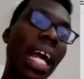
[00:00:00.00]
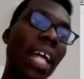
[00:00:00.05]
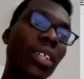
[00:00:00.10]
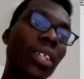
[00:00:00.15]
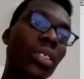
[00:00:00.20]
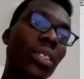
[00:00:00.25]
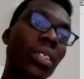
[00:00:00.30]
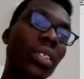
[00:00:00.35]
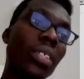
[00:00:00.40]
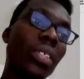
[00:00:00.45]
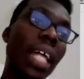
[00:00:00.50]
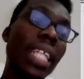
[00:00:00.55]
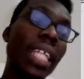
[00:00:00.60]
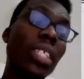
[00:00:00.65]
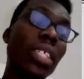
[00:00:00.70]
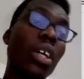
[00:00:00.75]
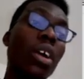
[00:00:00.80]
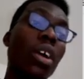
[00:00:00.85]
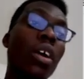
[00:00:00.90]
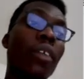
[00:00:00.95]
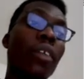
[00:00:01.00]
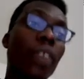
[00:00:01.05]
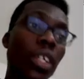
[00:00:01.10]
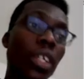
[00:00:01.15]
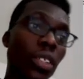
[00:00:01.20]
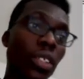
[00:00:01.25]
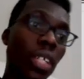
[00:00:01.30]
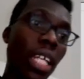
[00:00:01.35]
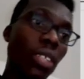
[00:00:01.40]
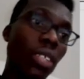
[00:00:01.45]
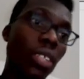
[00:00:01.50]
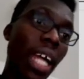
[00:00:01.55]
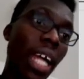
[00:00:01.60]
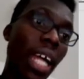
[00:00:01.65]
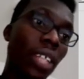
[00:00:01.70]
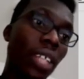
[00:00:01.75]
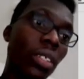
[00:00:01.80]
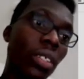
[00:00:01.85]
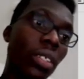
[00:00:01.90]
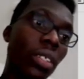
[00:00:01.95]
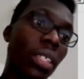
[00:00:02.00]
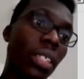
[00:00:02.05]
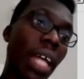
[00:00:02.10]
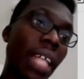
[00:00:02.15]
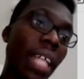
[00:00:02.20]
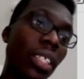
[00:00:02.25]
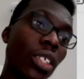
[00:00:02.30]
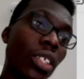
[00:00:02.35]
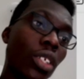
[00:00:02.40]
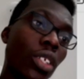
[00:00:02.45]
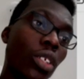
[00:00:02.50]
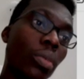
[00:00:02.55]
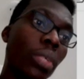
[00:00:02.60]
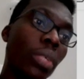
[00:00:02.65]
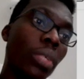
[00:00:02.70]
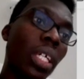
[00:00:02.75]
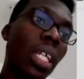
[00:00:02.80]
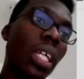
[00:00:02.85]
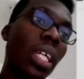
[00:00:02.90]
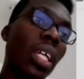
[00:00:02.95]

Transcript: actual size. For you to get your actual size, it's going to